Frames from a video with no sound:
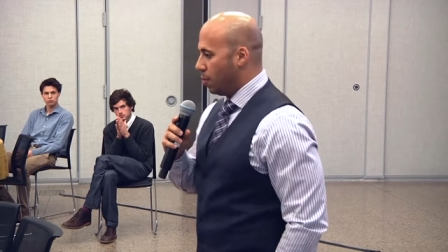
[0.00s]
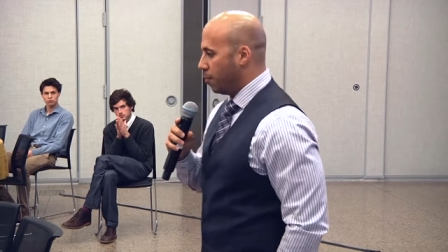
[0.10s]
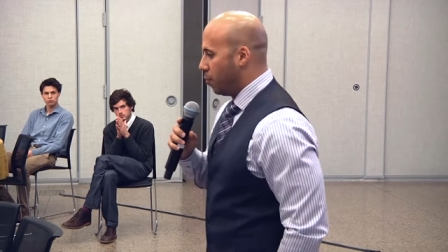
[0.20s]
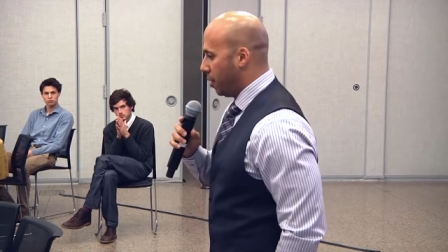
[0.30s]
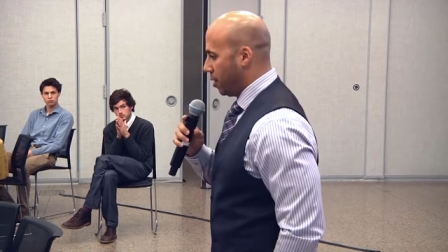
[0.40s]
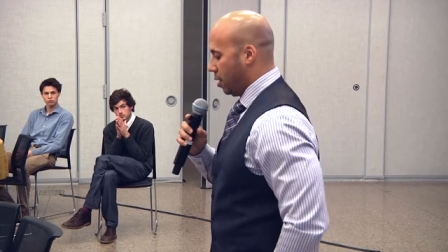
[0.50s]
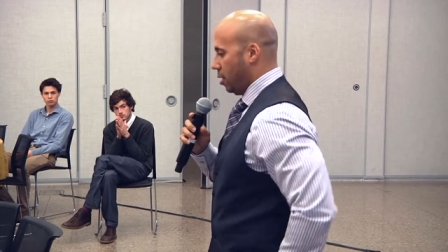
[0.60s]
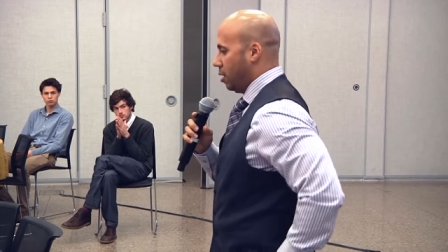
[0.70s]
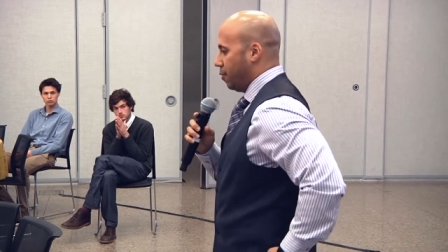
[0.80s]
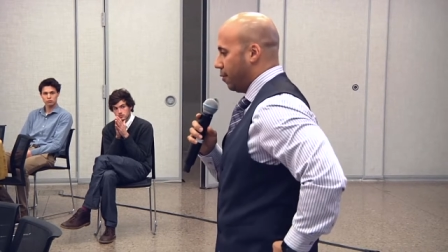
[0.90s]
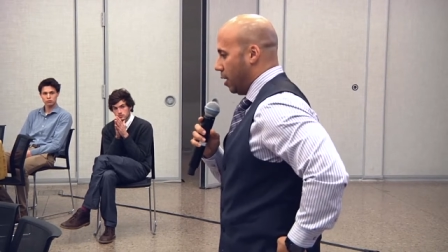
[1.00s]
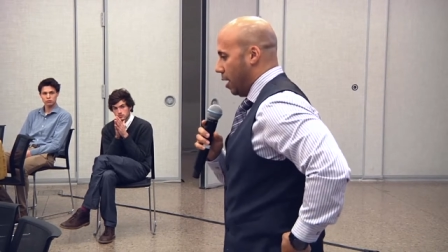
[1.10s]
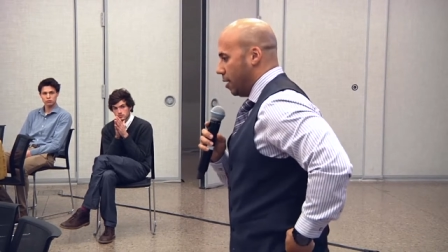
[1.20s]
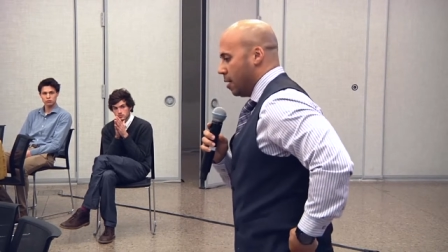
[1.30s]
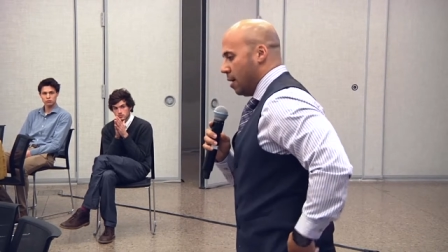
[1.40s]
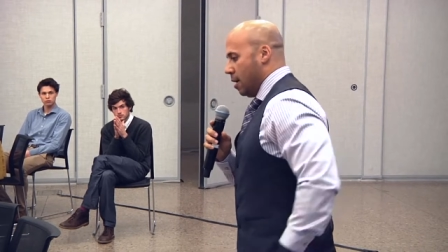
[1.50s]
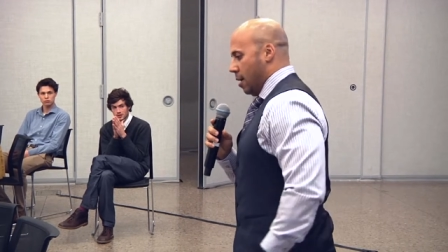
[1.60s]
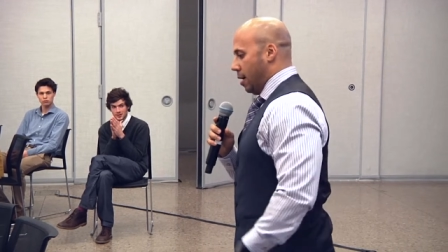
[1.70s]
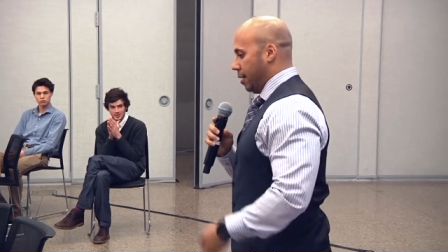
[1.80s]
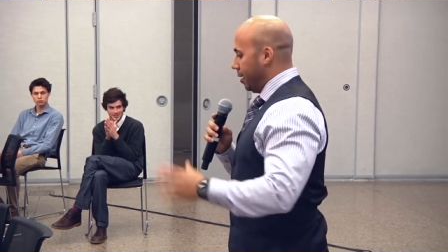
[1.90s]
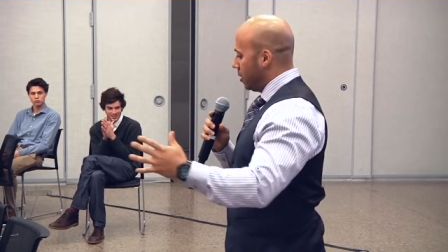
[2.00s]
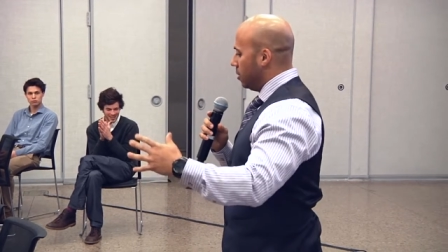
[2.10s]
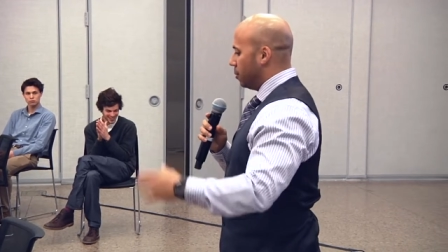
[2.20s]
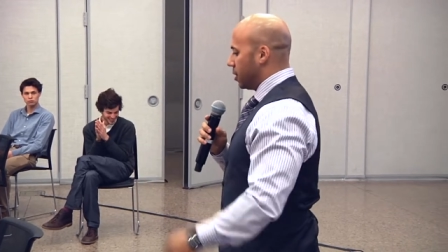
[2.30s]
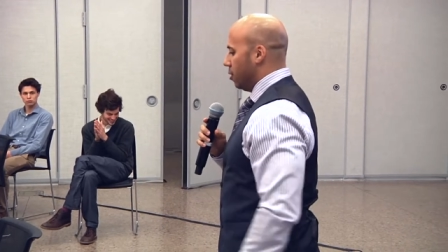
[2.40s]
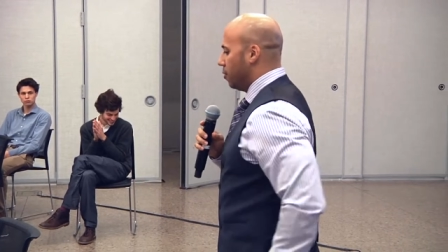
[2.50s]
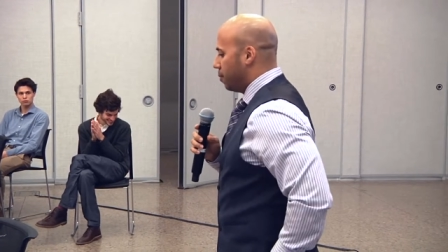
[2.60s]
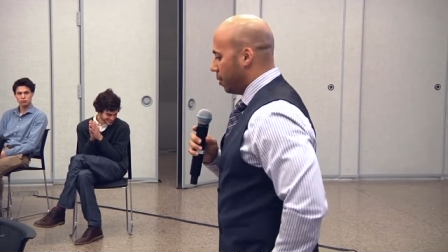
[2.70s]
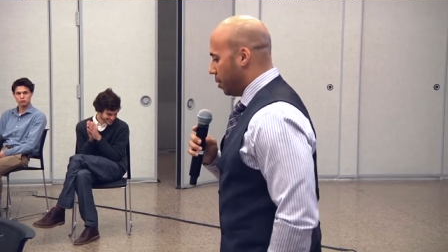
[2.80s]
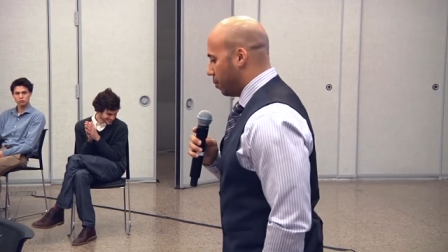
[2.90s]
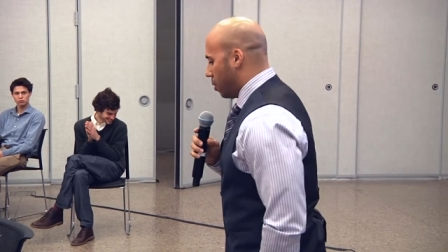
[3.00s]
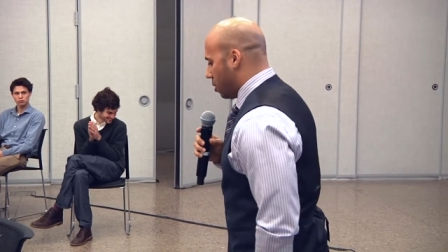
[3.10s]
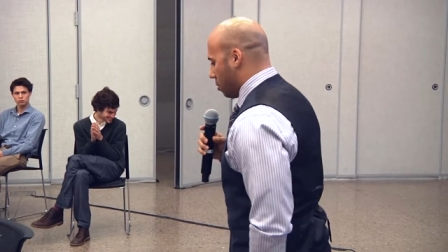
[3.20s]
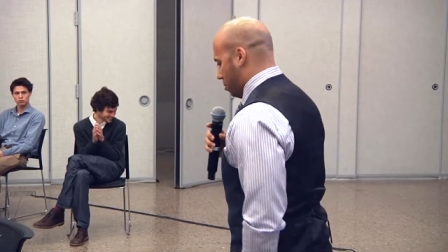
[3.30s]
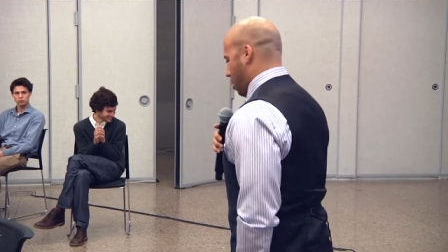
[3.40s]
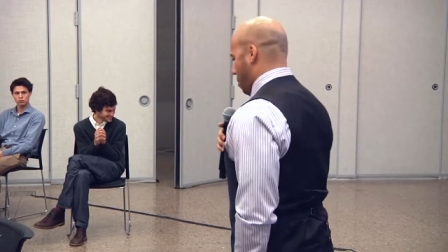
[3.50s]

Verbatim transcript: one point thinking he could fly uh, he didn't kill himself but he broke a